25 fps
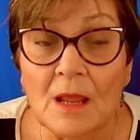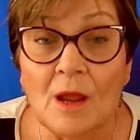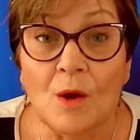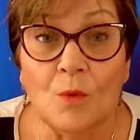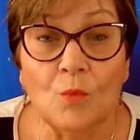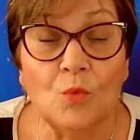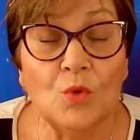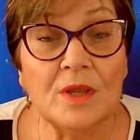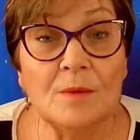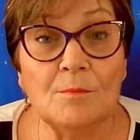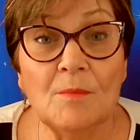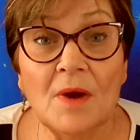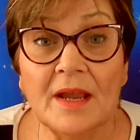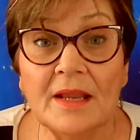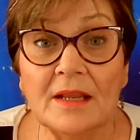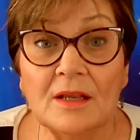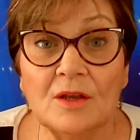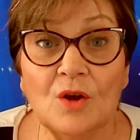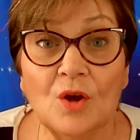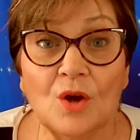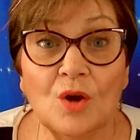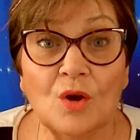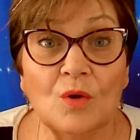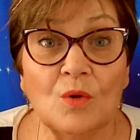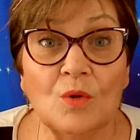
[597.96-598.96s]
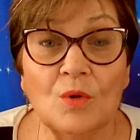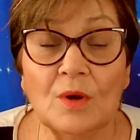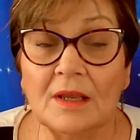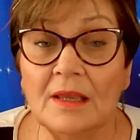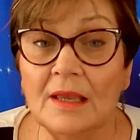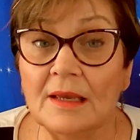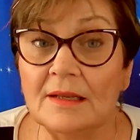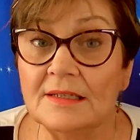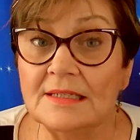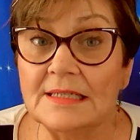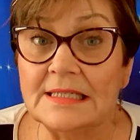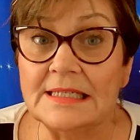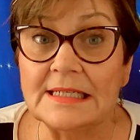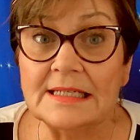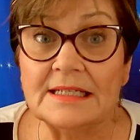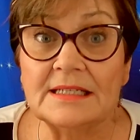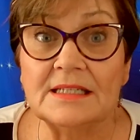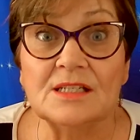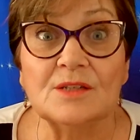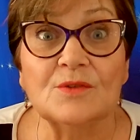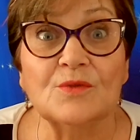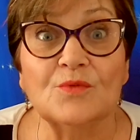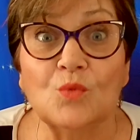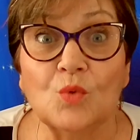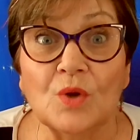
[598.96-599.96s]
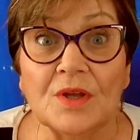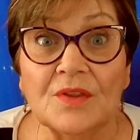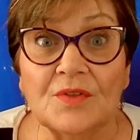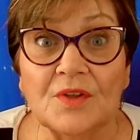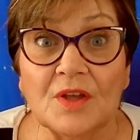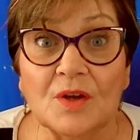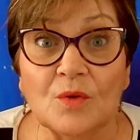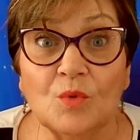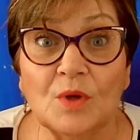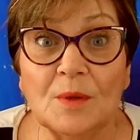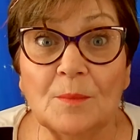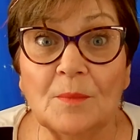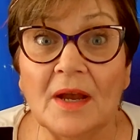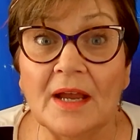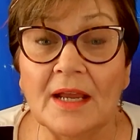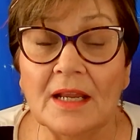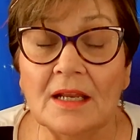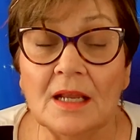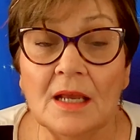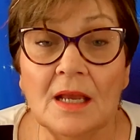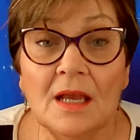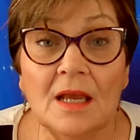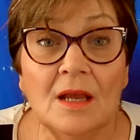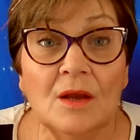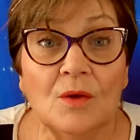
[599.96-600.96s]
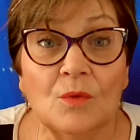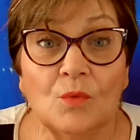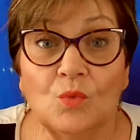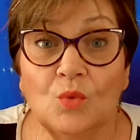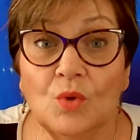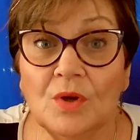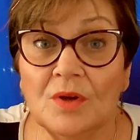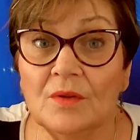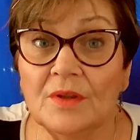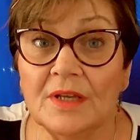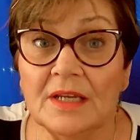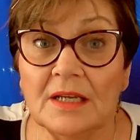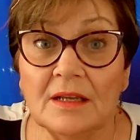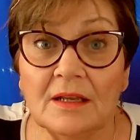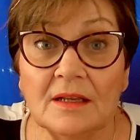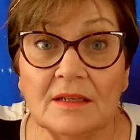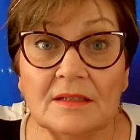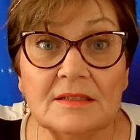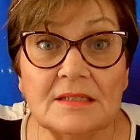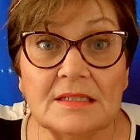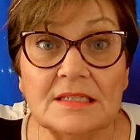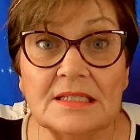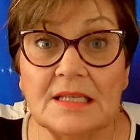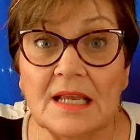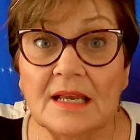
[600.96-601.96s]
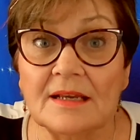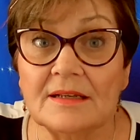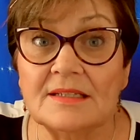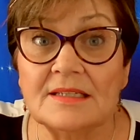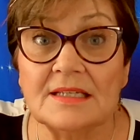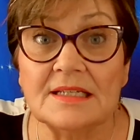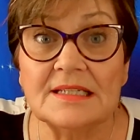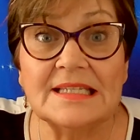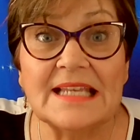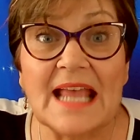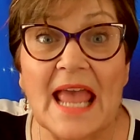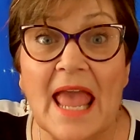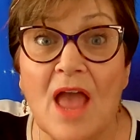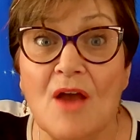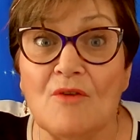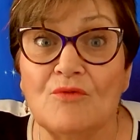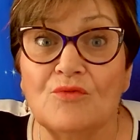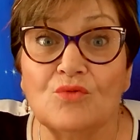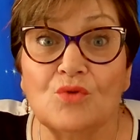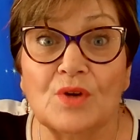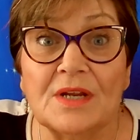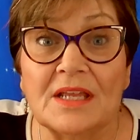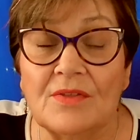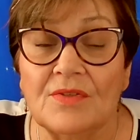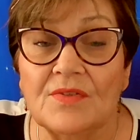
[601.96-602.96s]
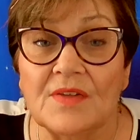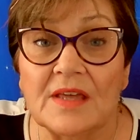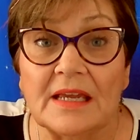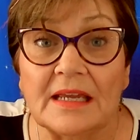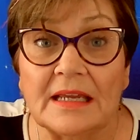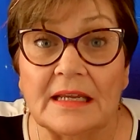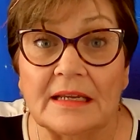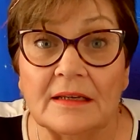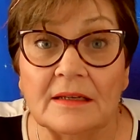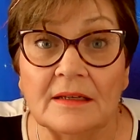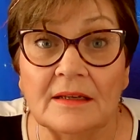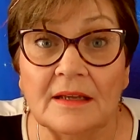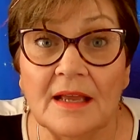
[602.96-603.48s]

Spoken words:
We might go get addictive with it. We might really, sex is everything.